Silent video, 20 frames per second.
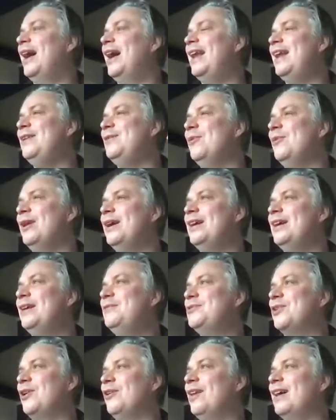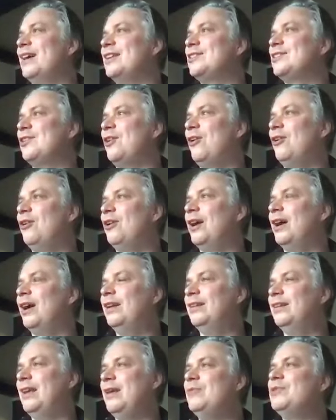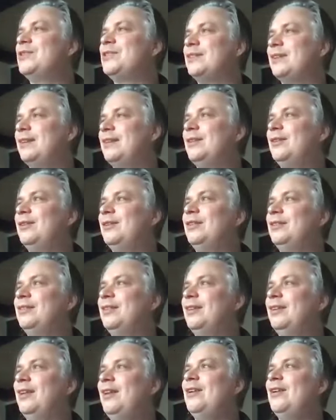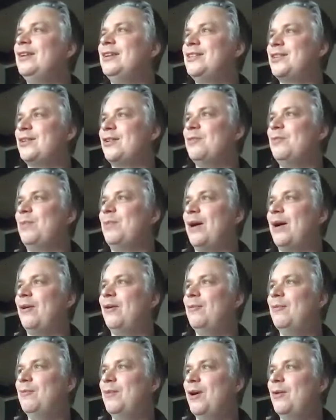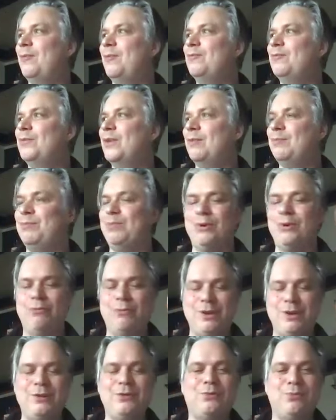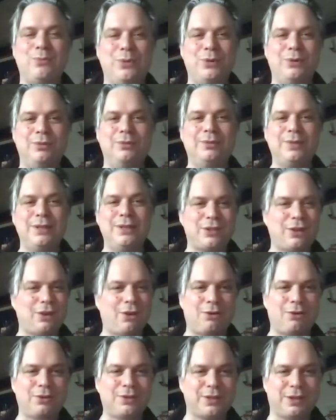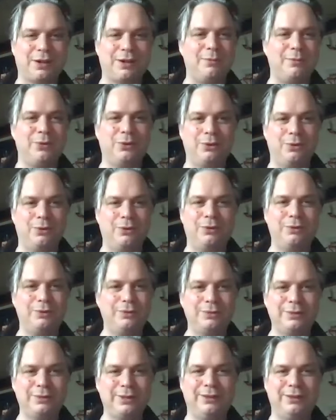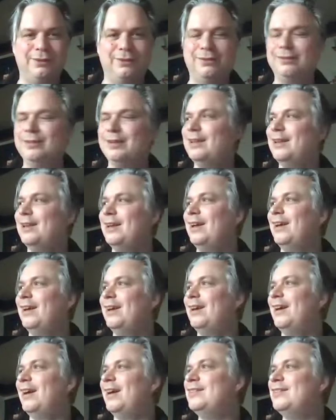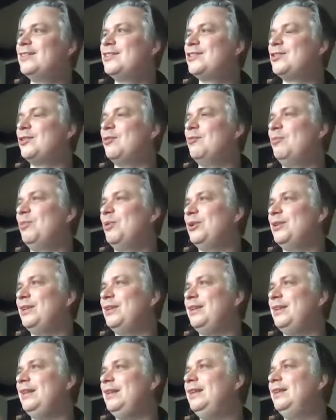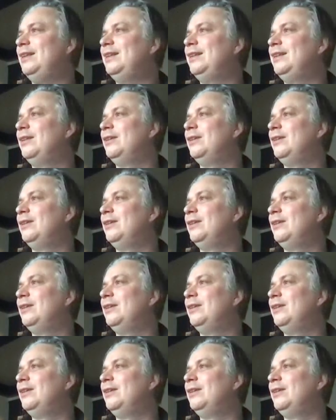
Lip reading: anyway, it was on that song, and it was the lyrics are about a bereavement. This is a long time ago, you know. And somebody,